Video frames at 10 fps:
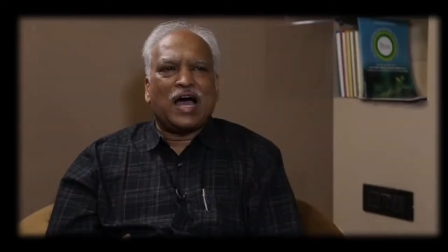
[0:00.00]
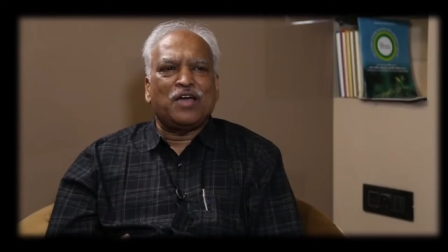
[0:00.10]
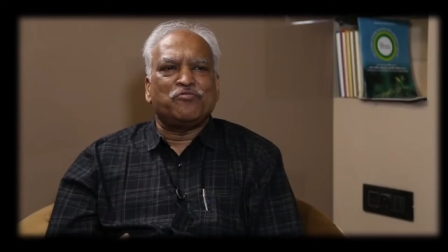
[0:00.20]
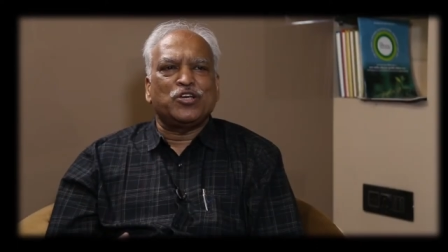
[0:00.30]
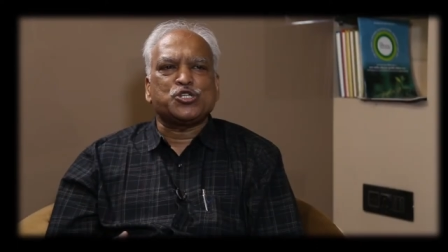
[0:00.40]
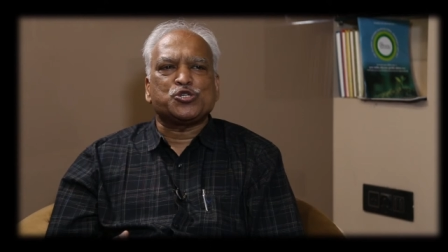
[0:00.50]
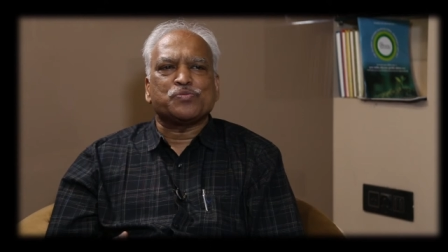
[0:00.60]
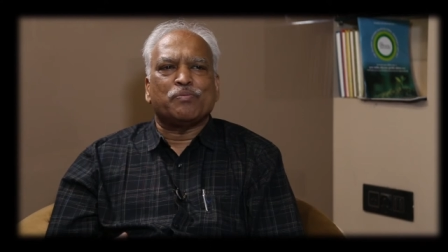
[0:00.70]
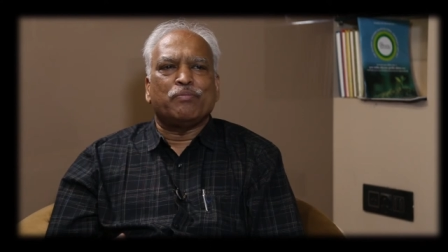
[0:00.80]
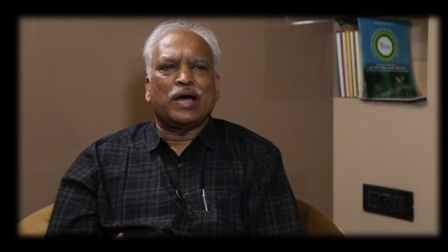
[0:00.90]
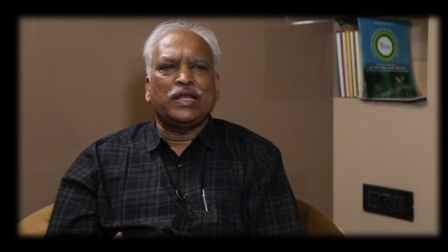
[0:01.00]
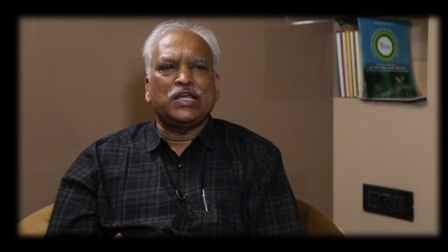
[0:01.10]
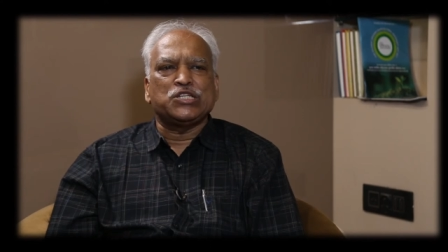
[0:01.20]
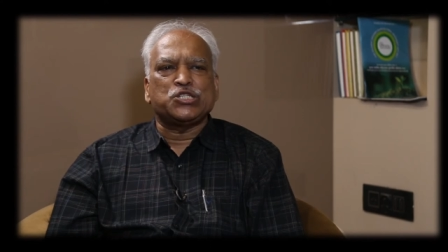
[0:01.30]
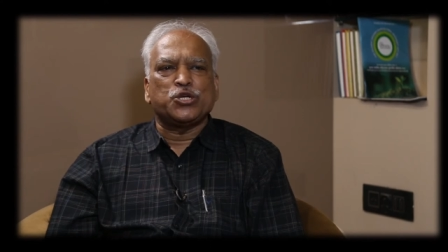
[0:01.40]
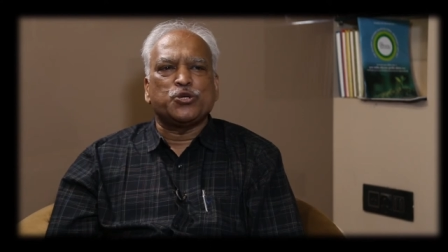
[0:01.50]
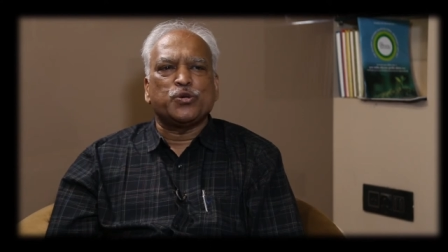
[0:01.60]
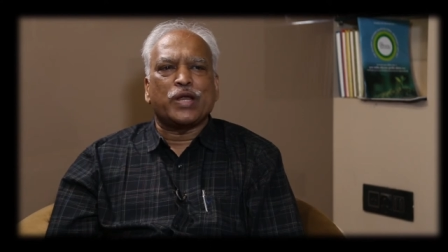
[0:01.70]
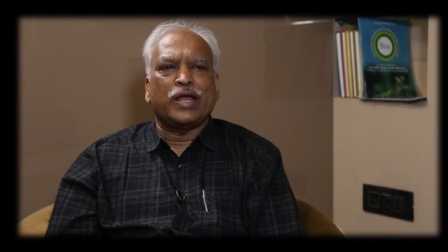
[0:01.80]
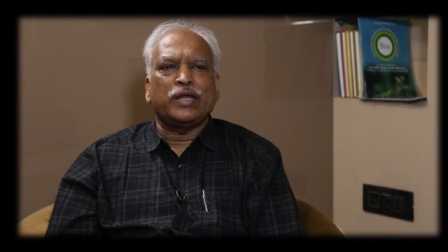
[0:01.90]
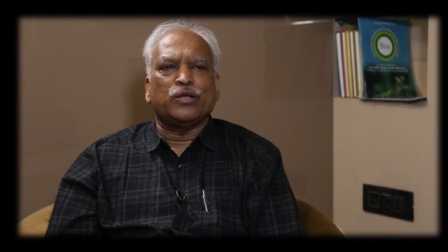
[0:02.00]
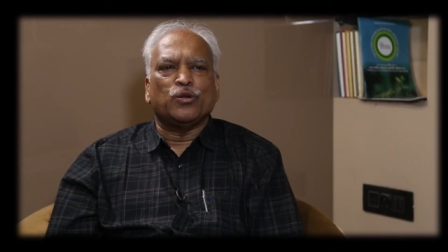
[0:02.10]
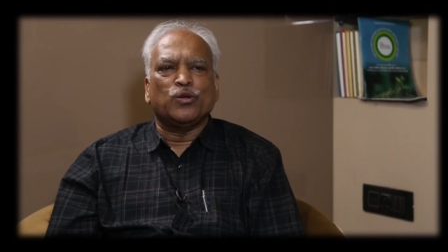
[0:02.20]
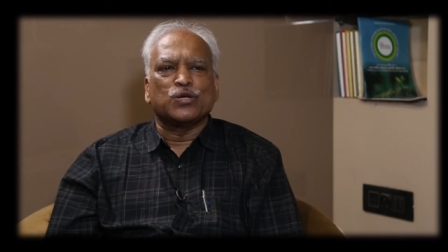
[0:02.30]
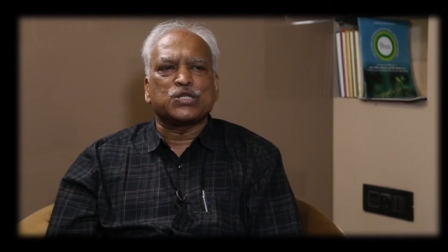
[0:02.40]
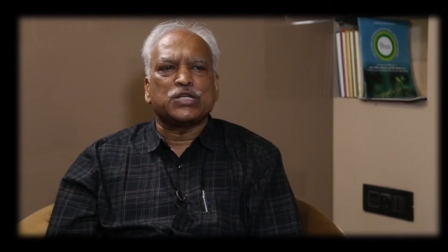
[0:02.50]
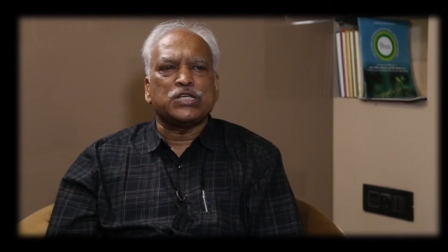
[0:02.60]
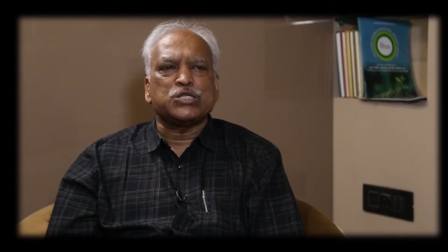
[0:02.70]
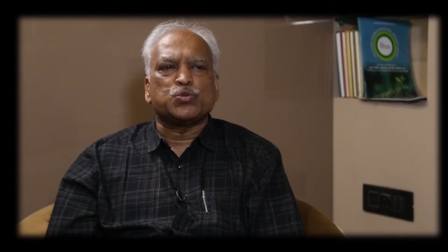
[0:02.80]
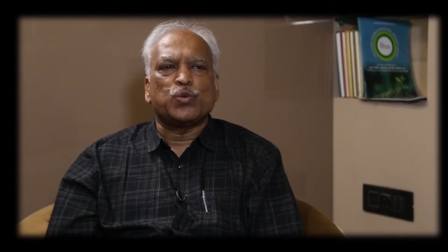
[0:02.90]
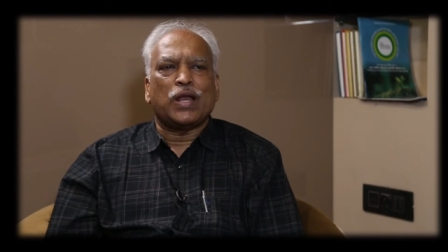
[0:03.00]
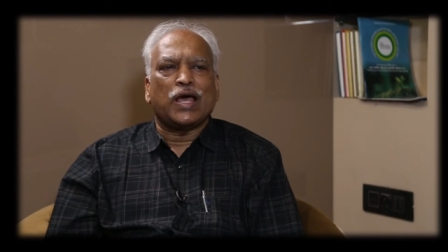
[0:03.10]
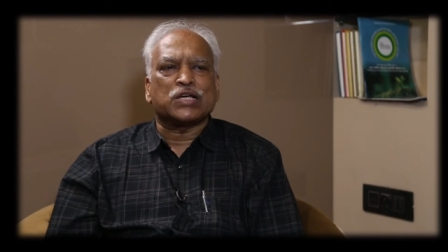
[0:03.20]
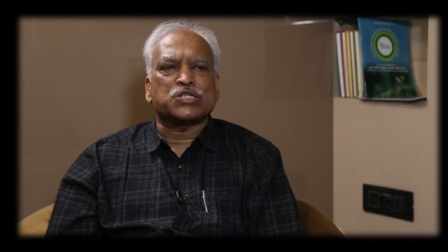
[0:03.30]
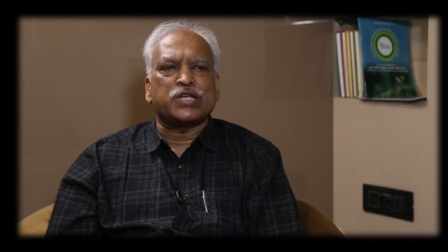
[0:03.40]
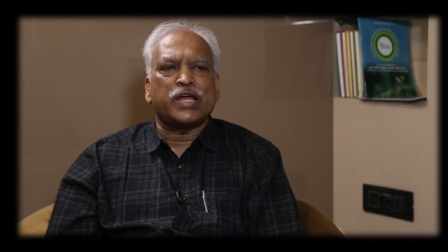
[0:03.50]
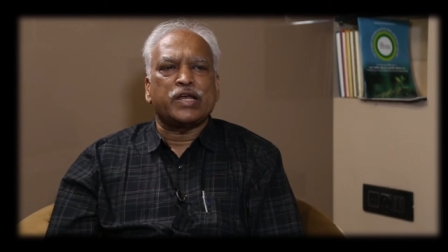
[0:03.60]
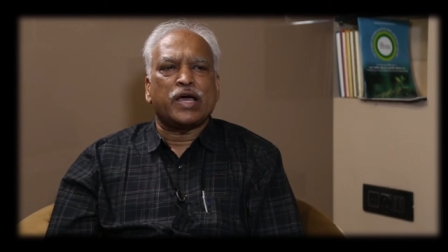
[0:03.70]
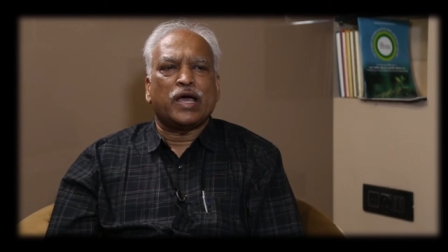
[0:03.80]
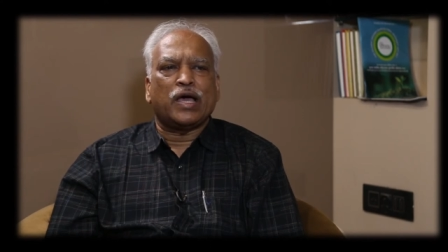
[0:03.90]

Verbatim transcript: I wish many institutes and universities will extend